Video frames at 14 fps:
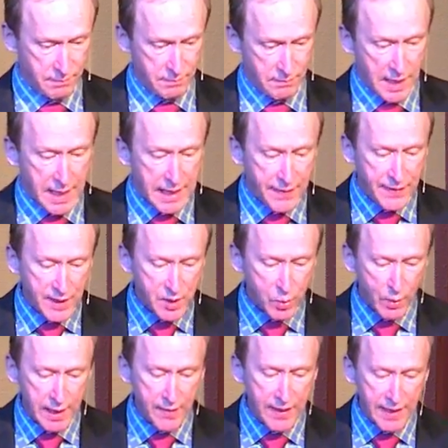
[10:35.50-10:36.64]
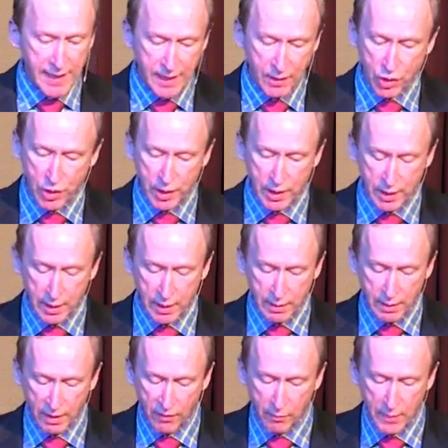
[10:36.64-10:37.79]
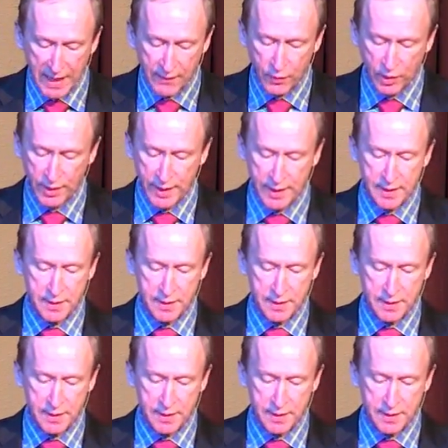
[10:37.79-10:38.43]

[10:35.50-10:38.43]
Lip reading: In this way, the energy of mindfulness